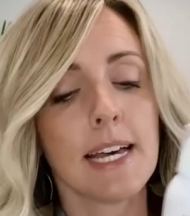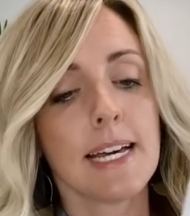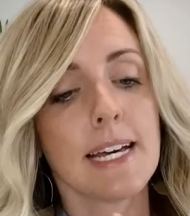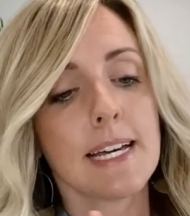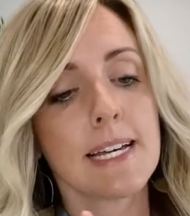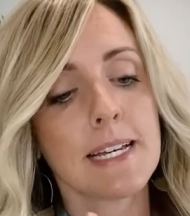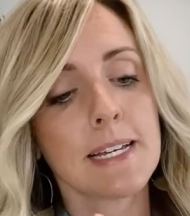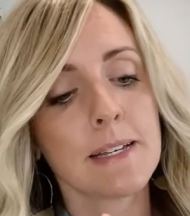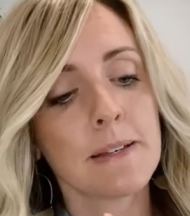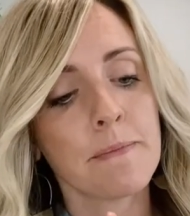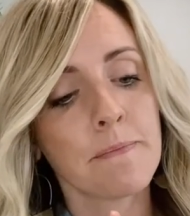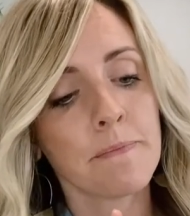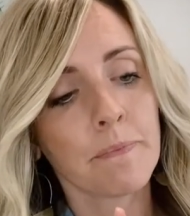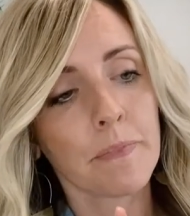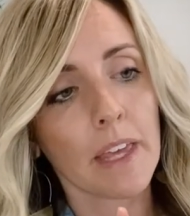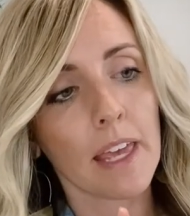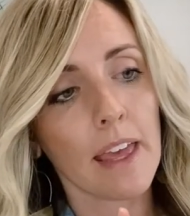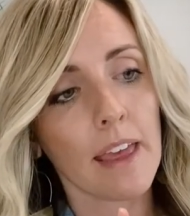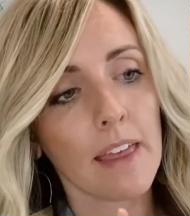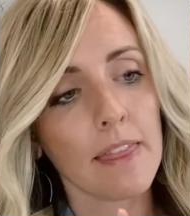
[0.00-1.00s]

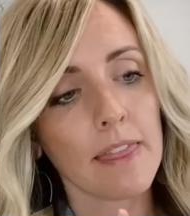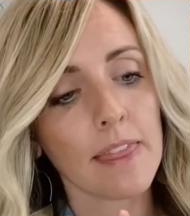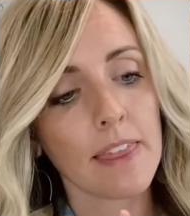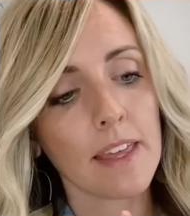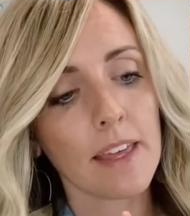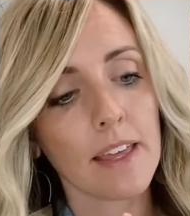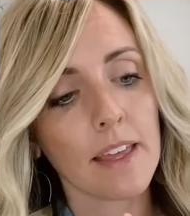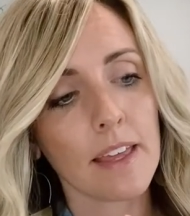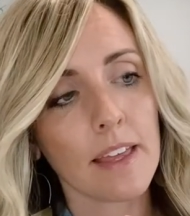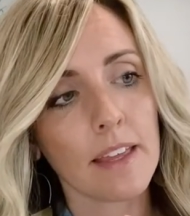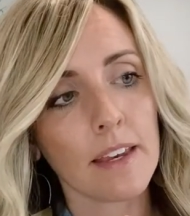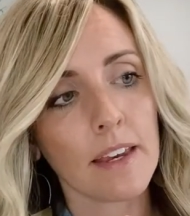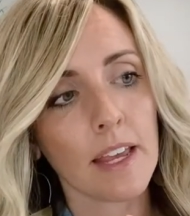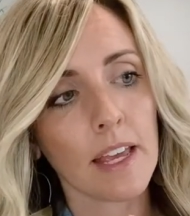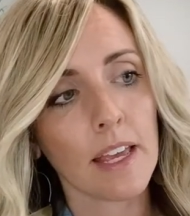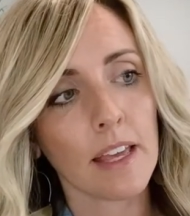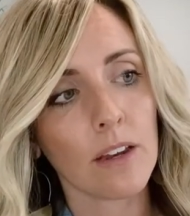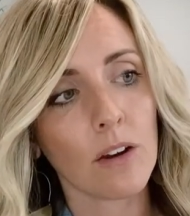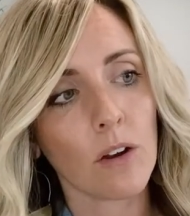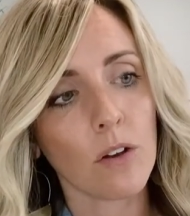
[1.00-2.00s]
And then
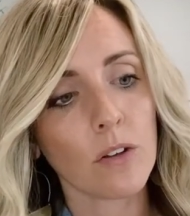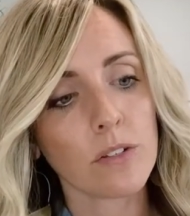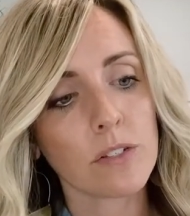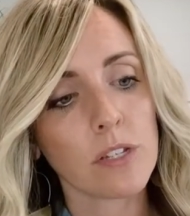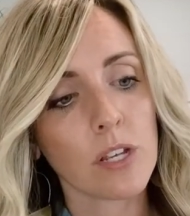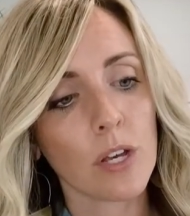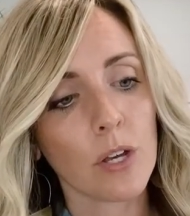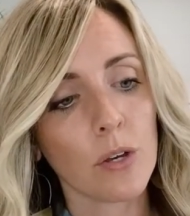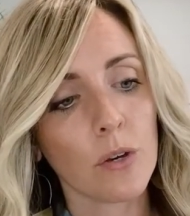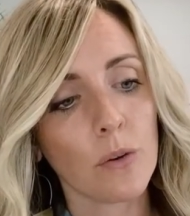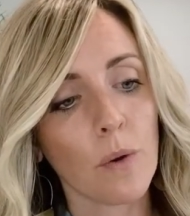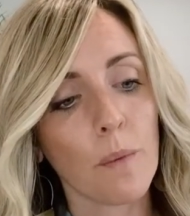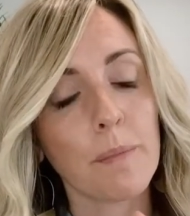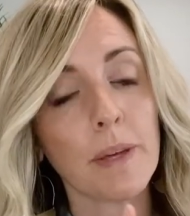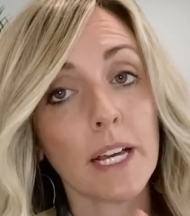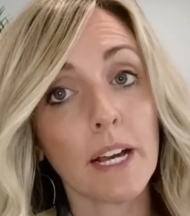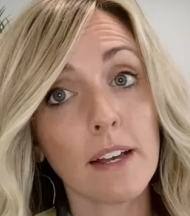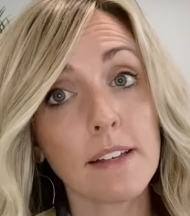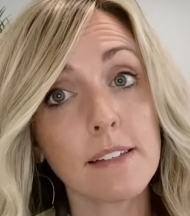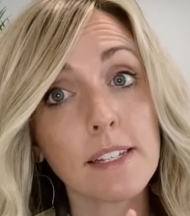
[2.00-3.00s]
it also,
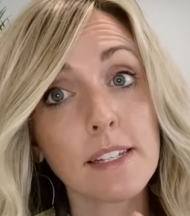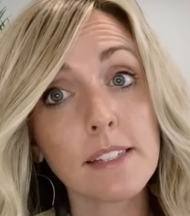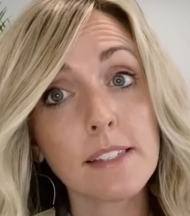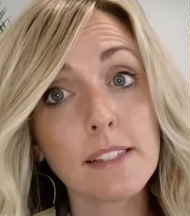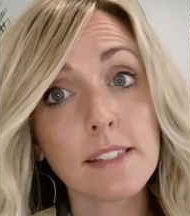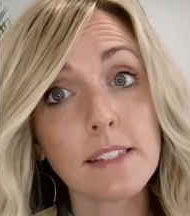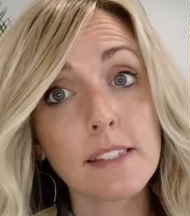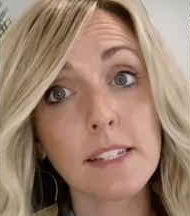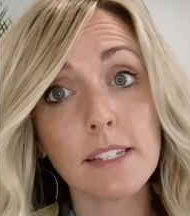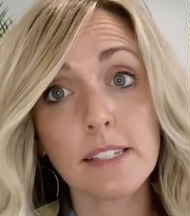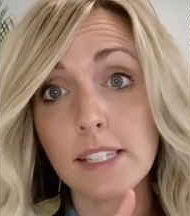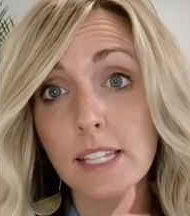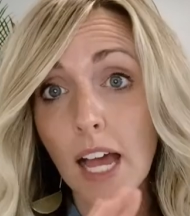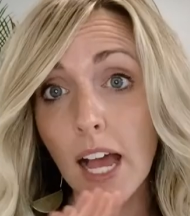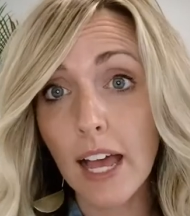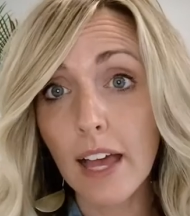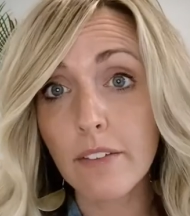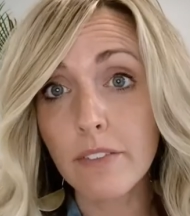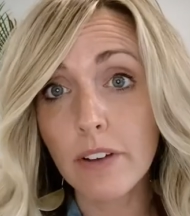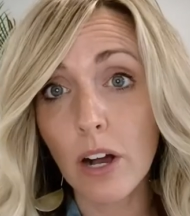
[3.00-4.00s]
because it does
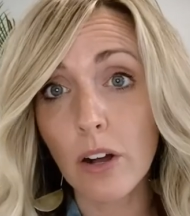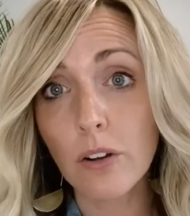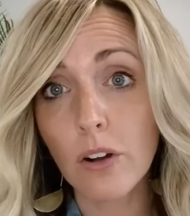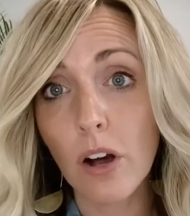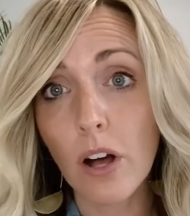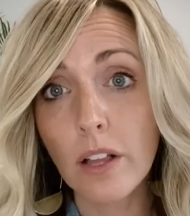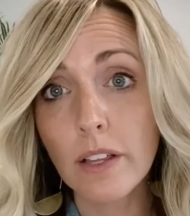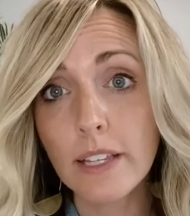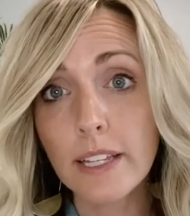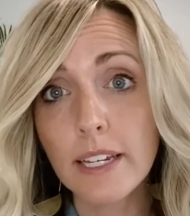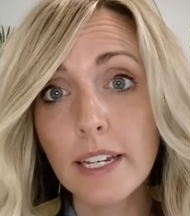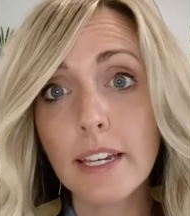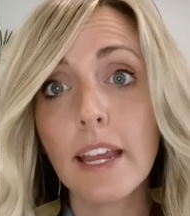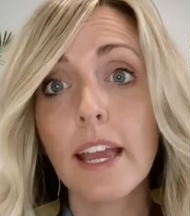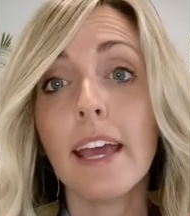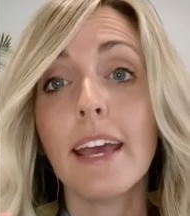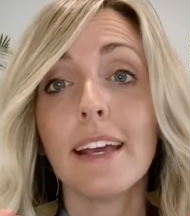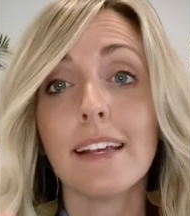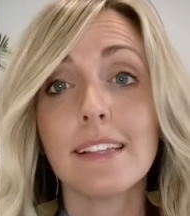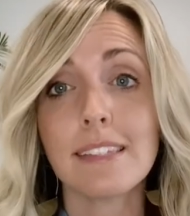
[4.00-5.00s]
not have alcohol in it,
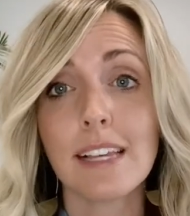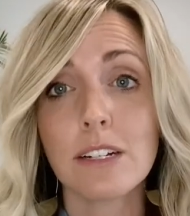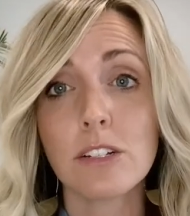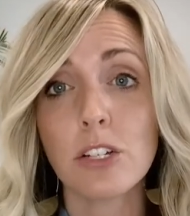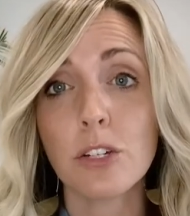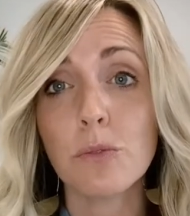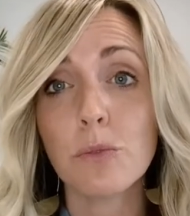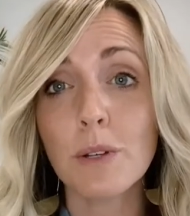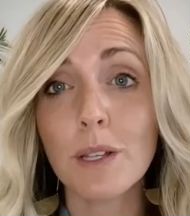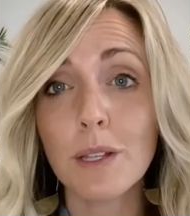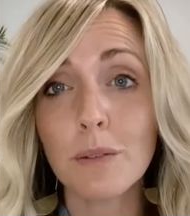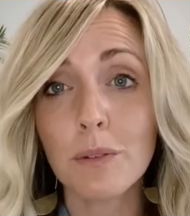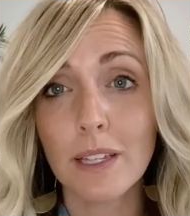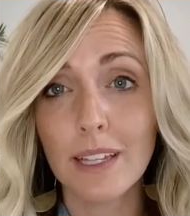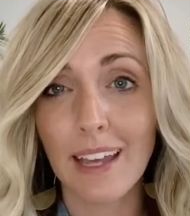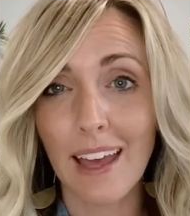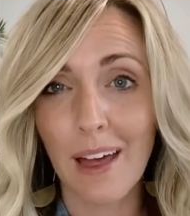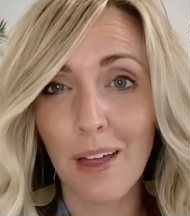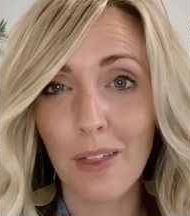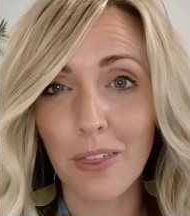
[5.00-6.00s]
it's actually really,
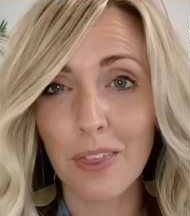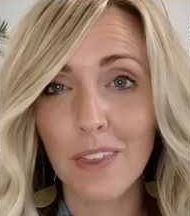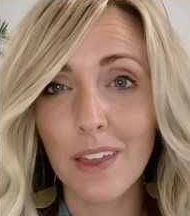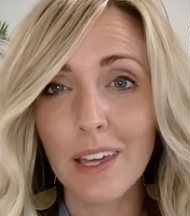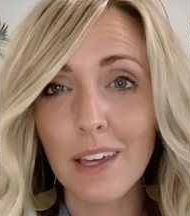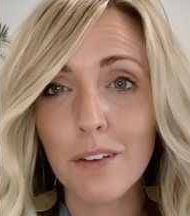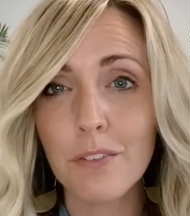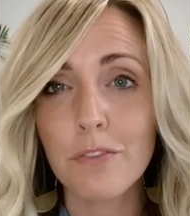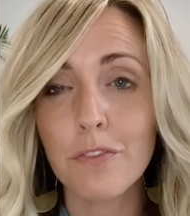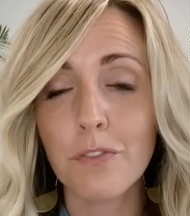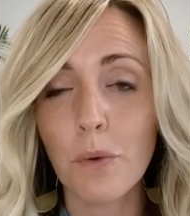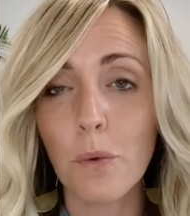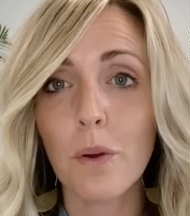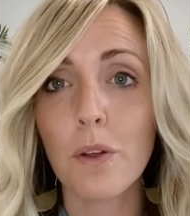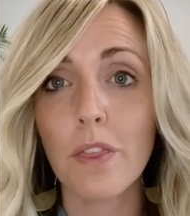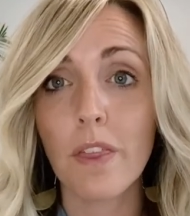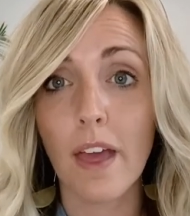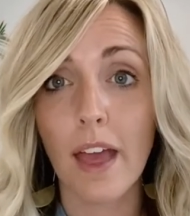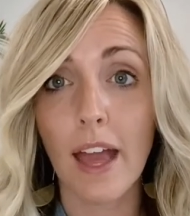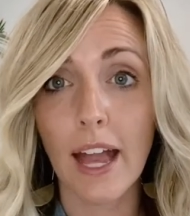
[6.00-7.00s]
really healthy
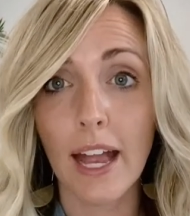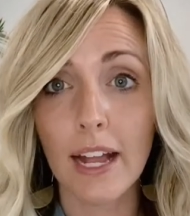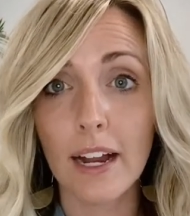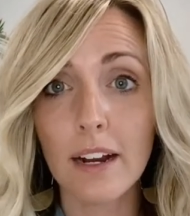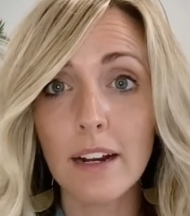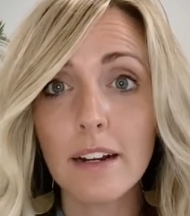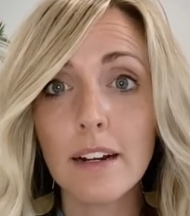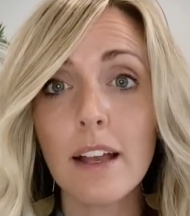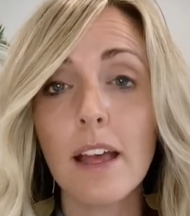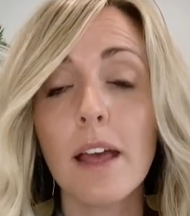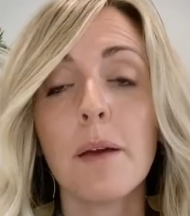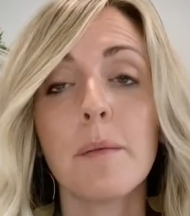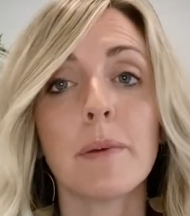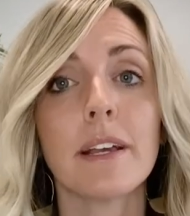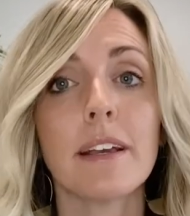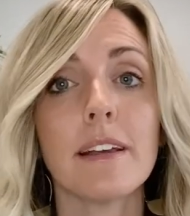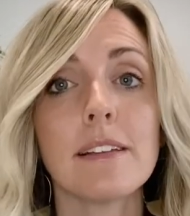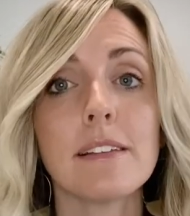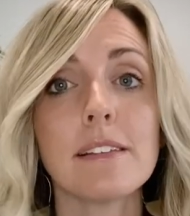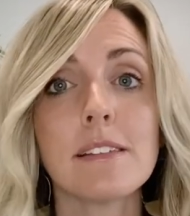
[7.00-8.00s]
for the hair
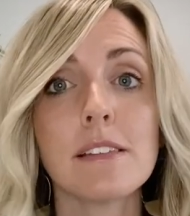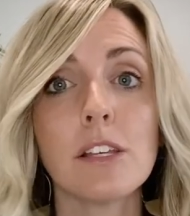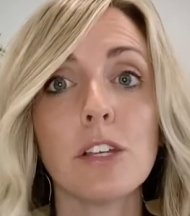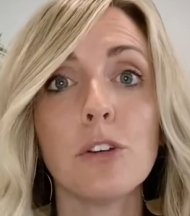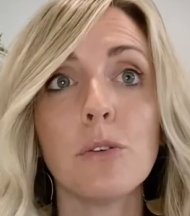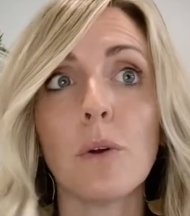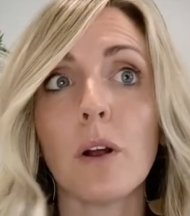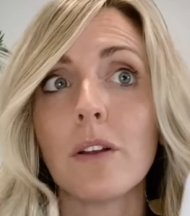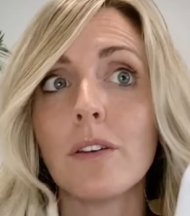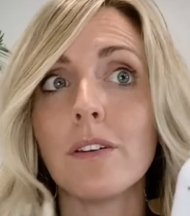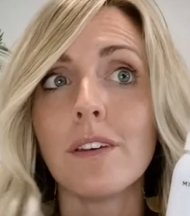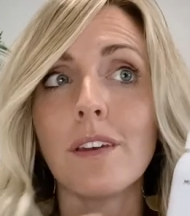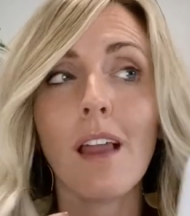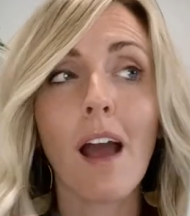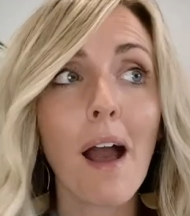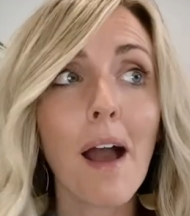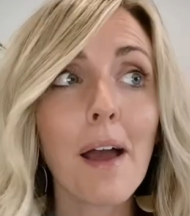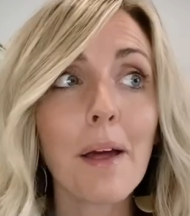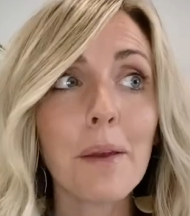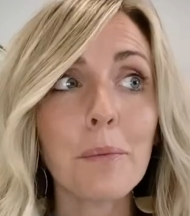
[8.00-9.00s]
because you are
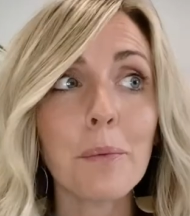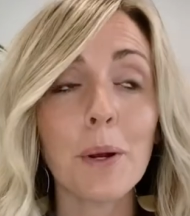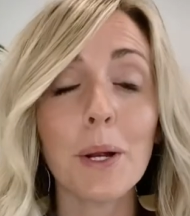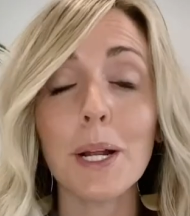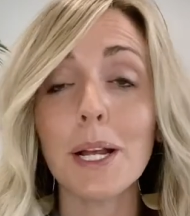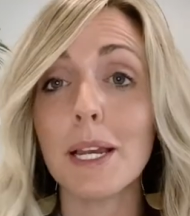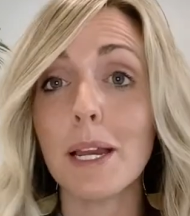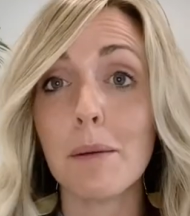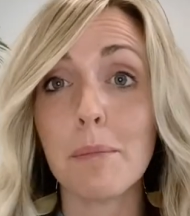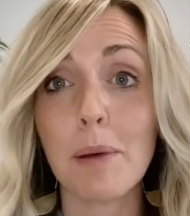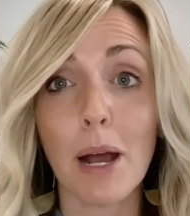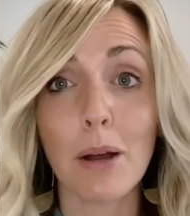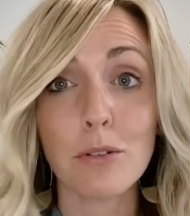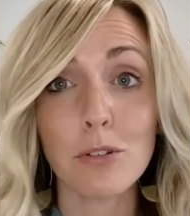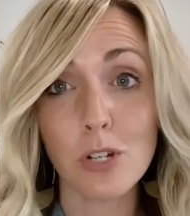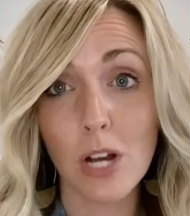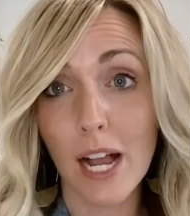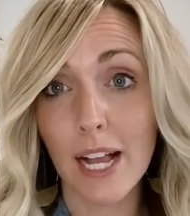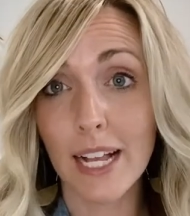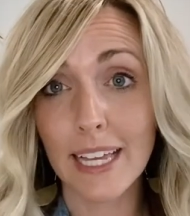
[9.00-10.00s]
not worried about
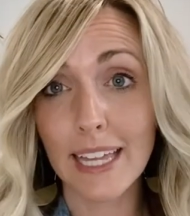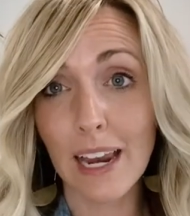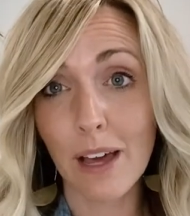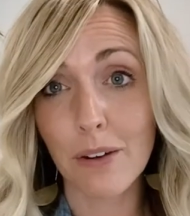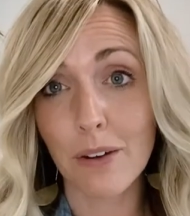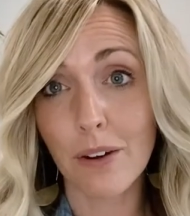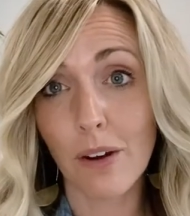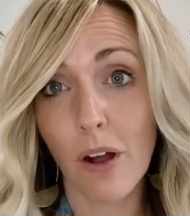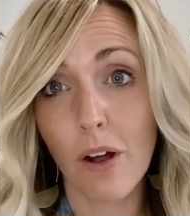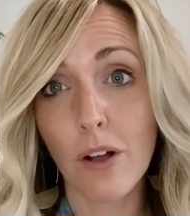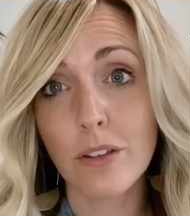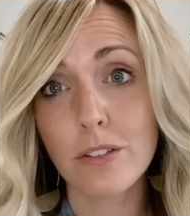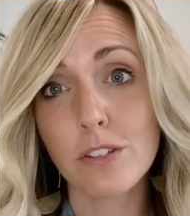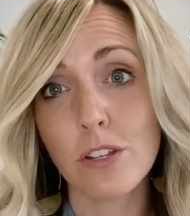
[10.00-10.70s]
drying it out at all.